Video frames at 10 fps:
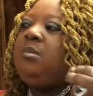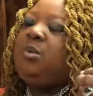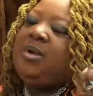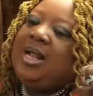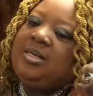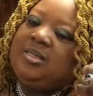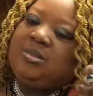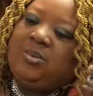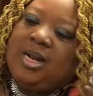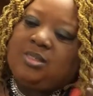But
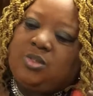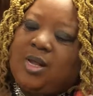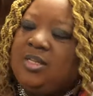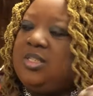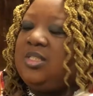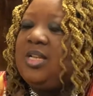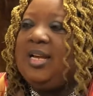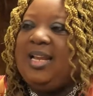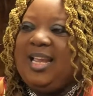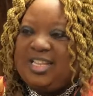when I started to
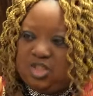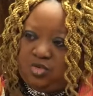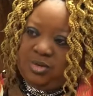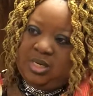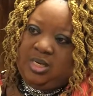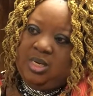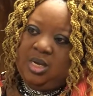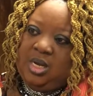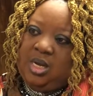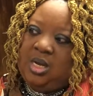study history
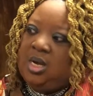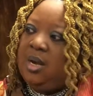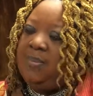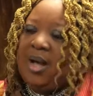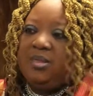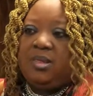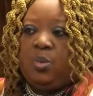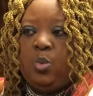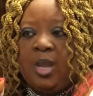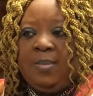about the
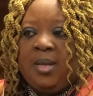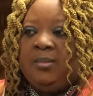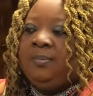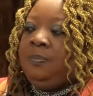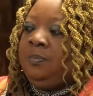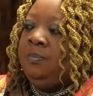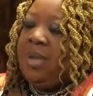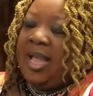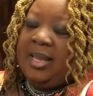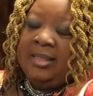women
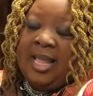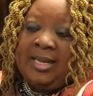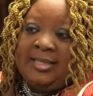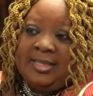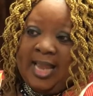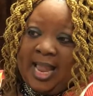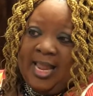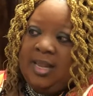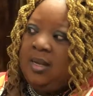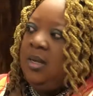back in that
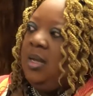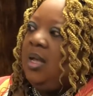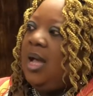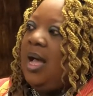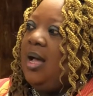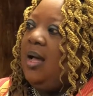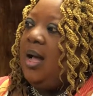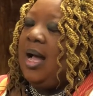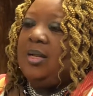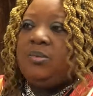day,
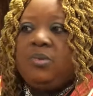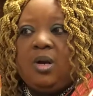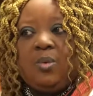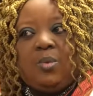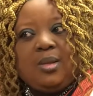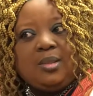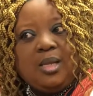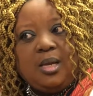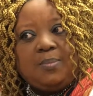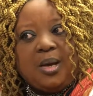I learned one
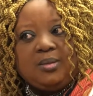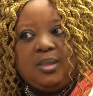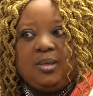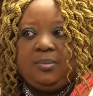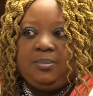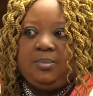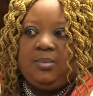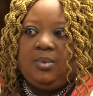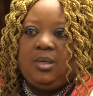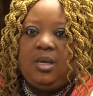thing about them,
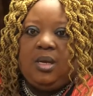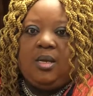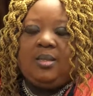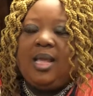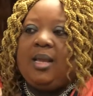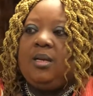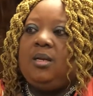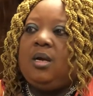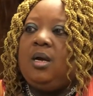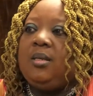that
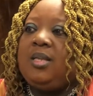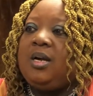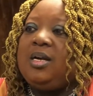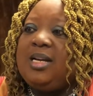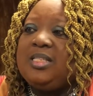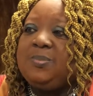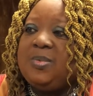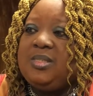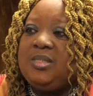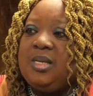their
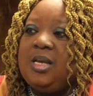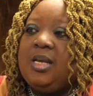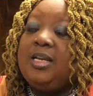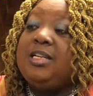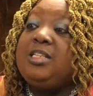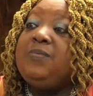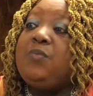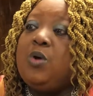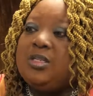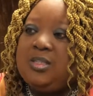husbands could
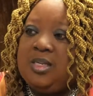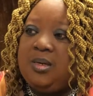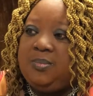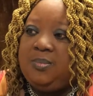divorce them.